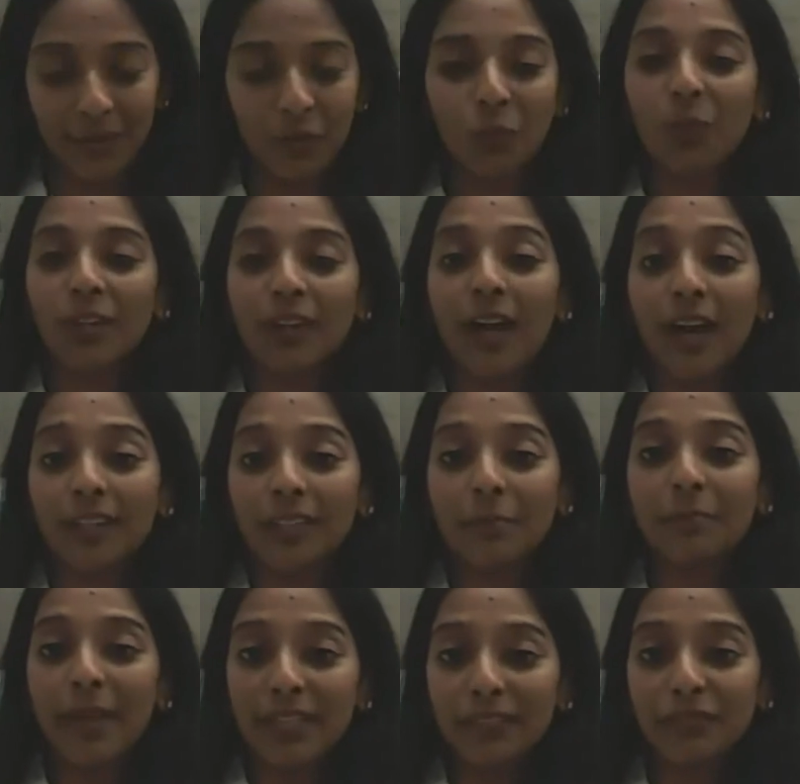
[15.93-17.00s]
What are the
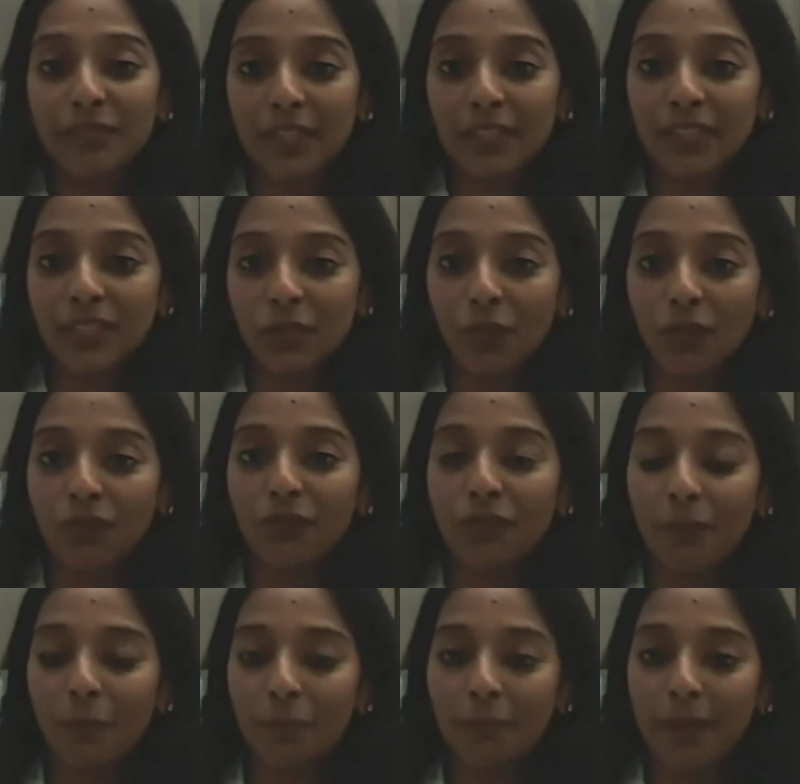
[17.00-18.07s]
benefits of
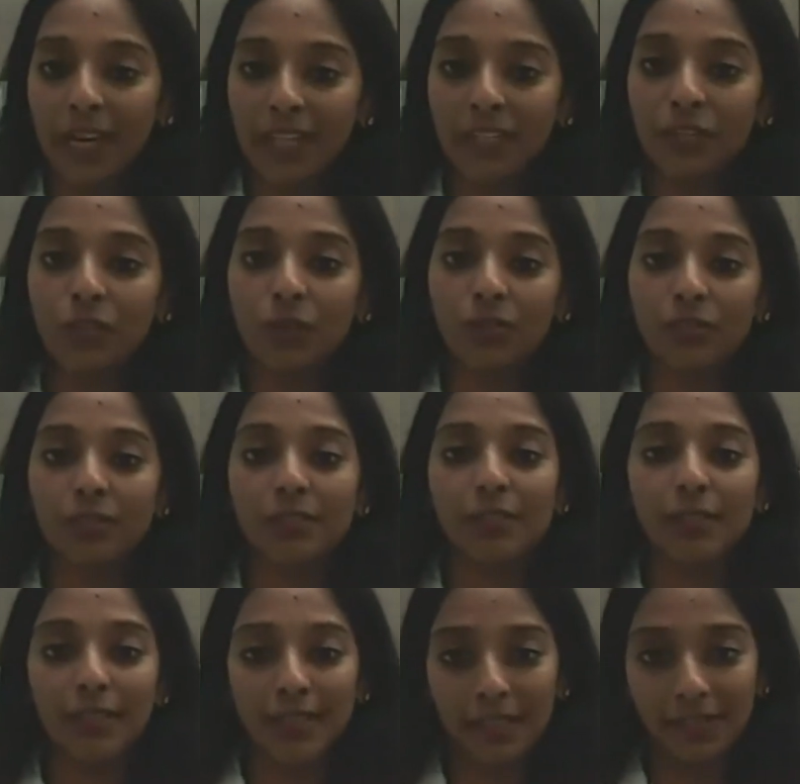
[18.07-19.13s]
binaural
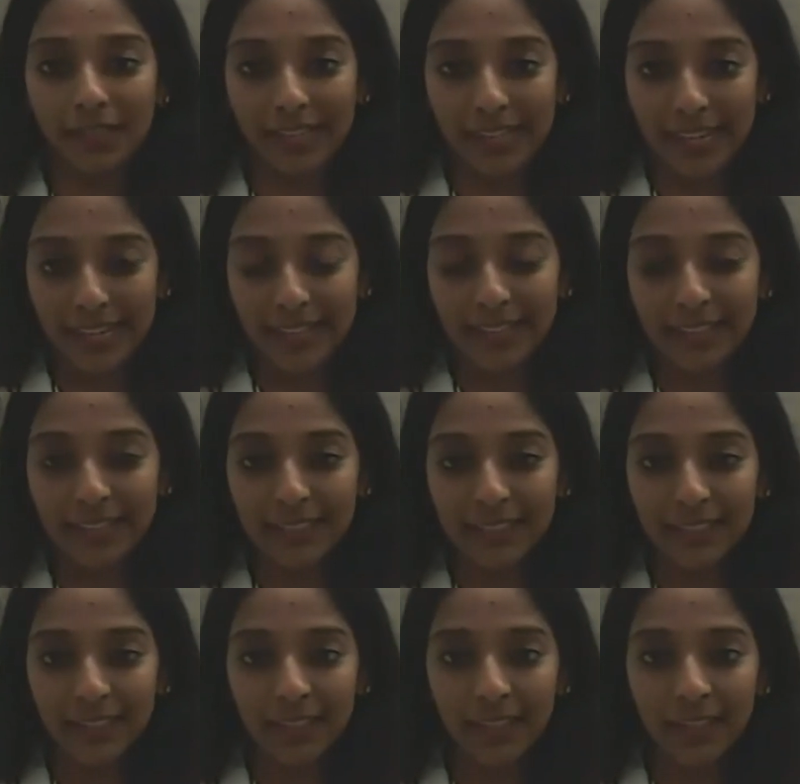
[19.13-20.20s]
hearing
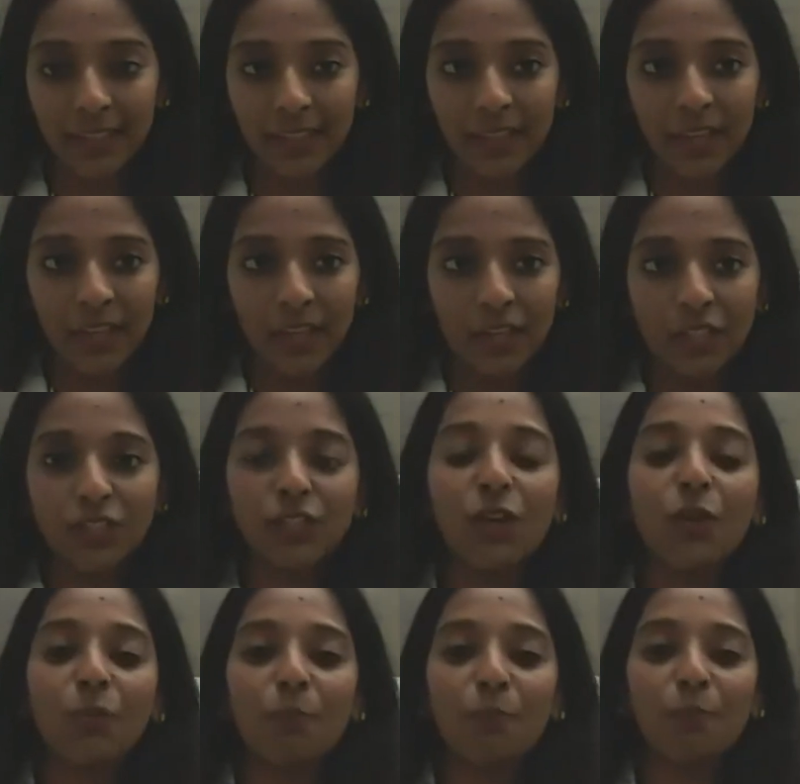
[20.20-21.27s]
aids?
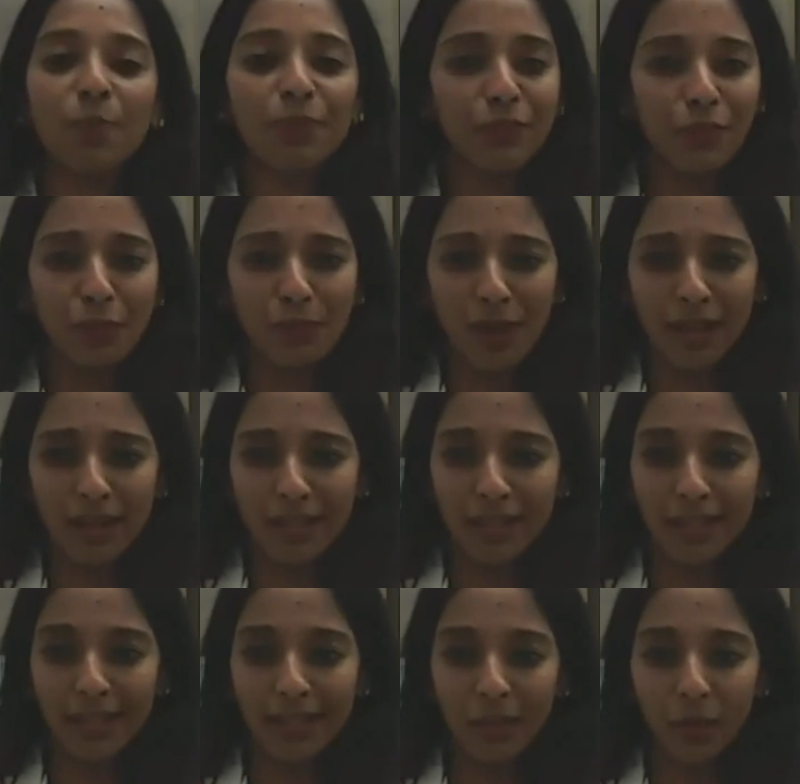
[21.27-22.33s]
So, before
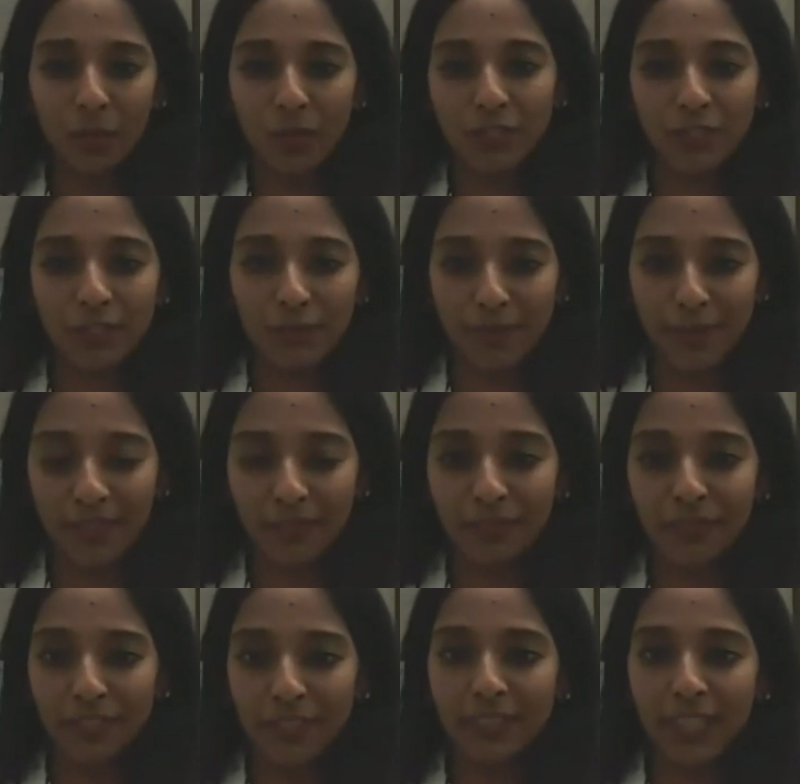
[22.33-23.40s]
I go into the
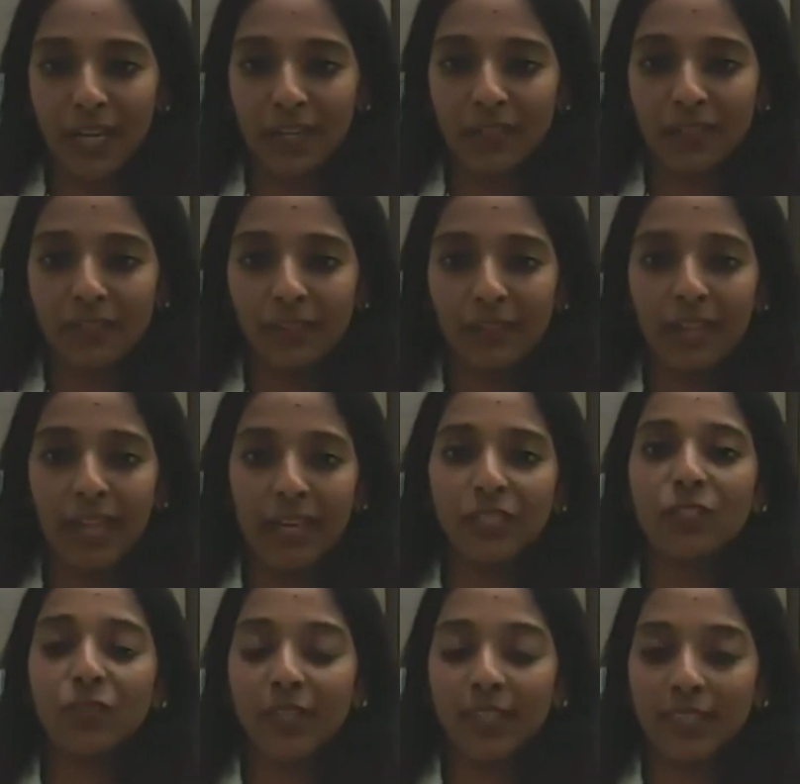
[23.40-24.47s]
benefits, I'd
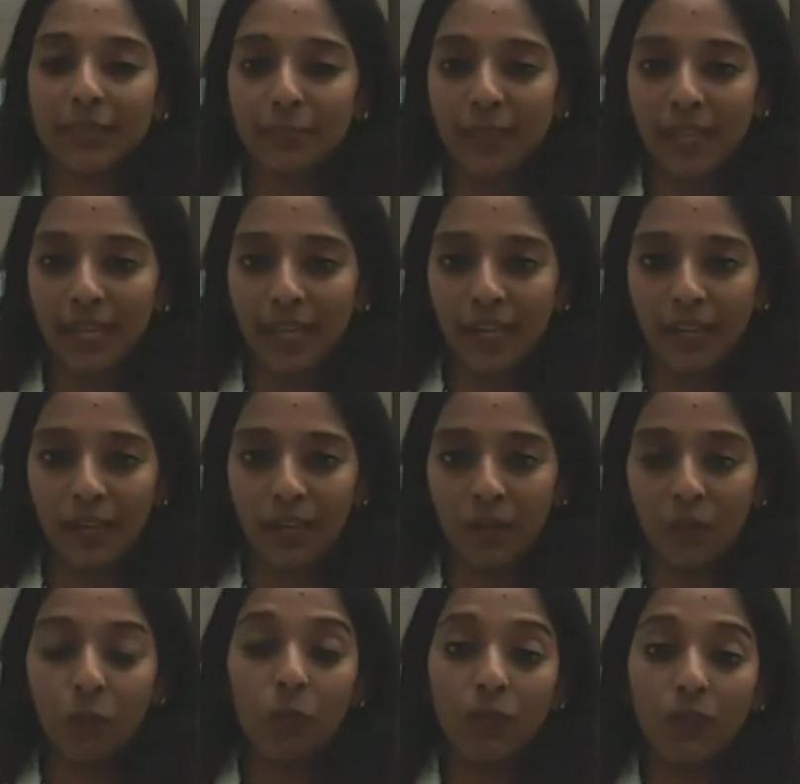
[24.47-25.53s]
like to explain
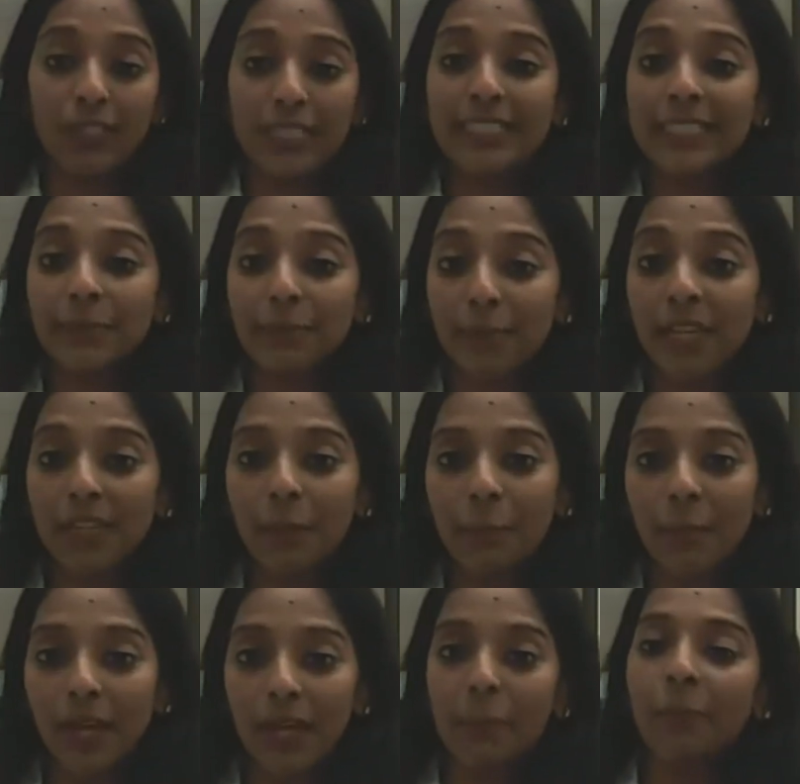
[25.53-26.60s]
what is meant
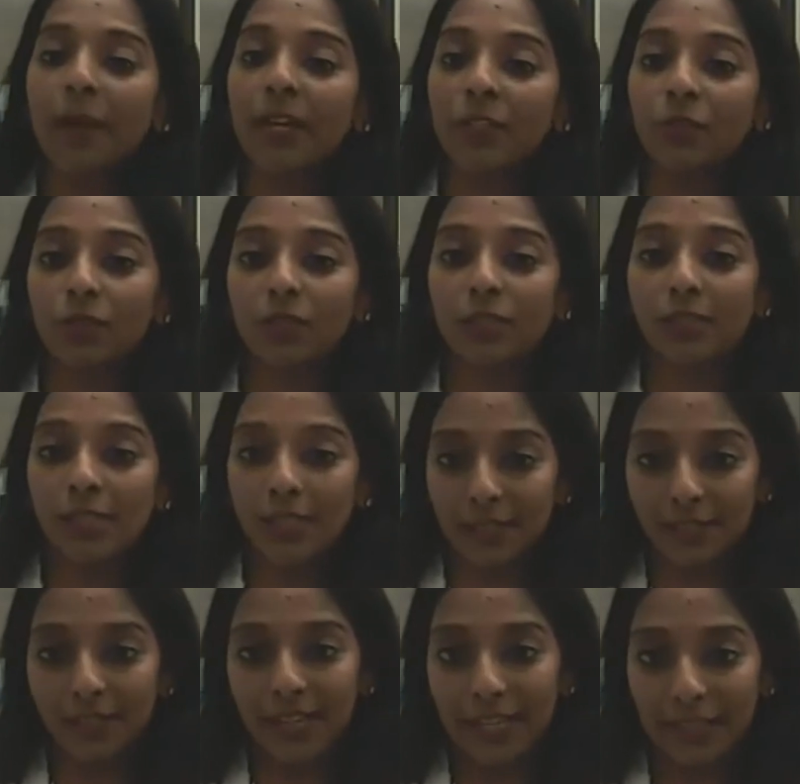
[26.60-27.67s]
by binaural
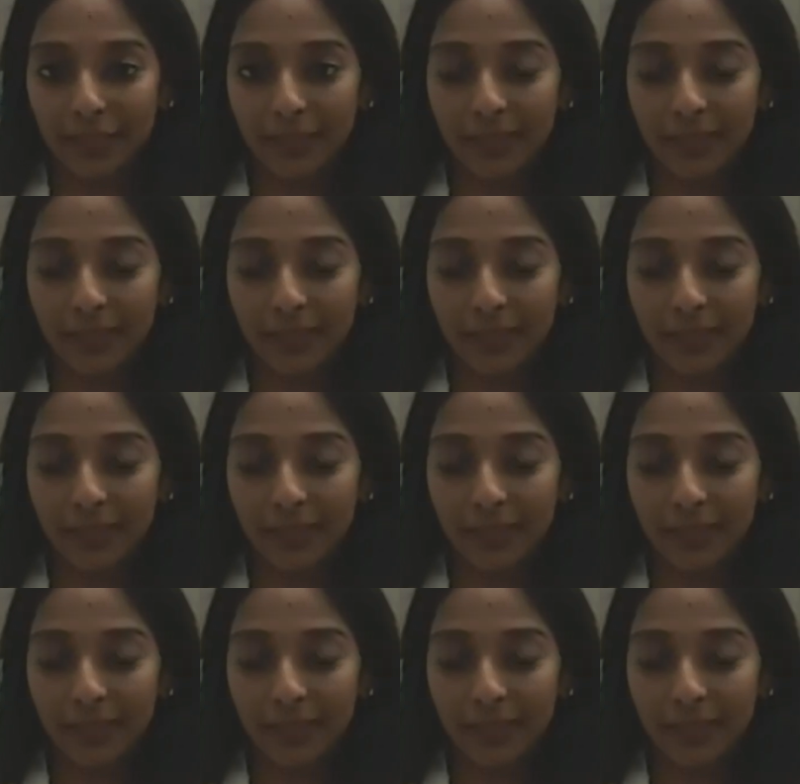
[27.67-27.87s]
hearing.